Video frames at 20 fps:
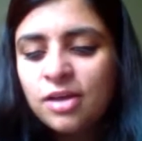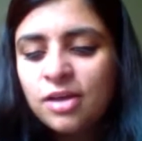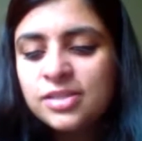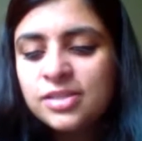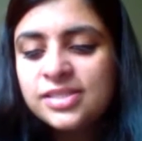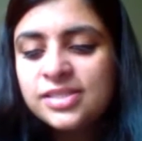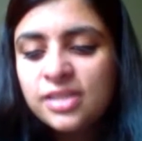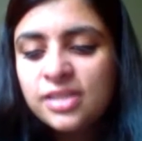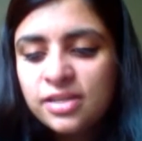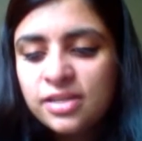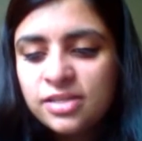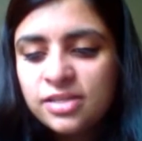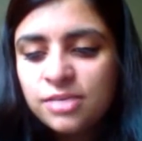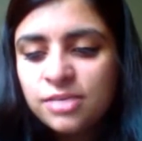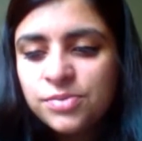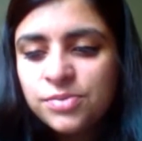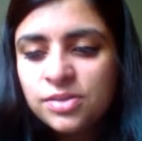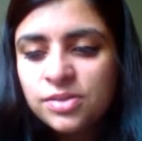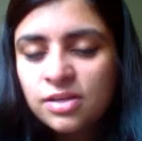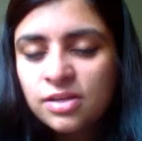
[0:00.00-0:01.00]
Study
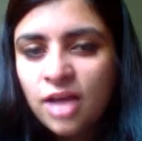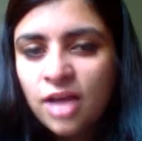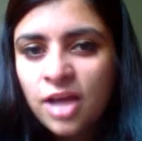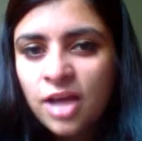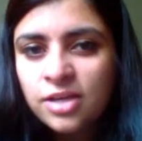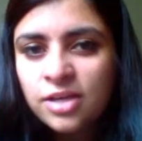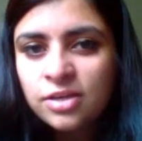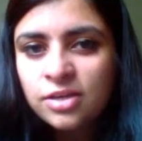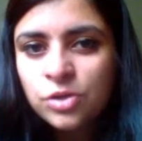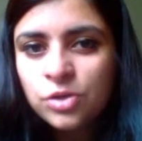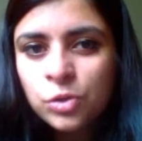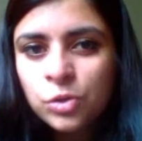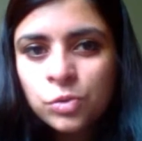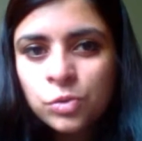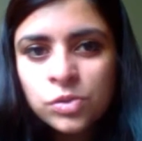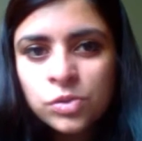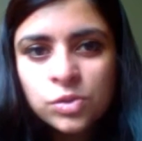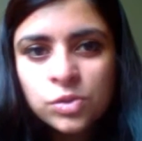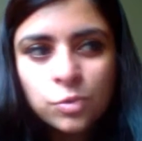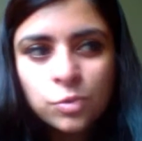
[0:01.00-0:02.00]
tips that I
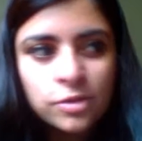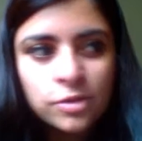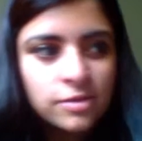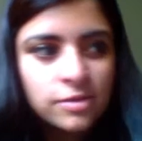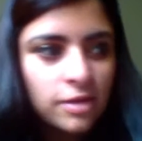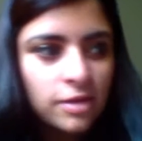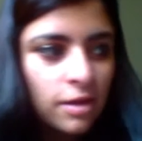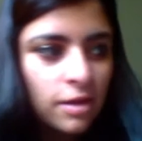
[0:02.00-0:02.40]
used was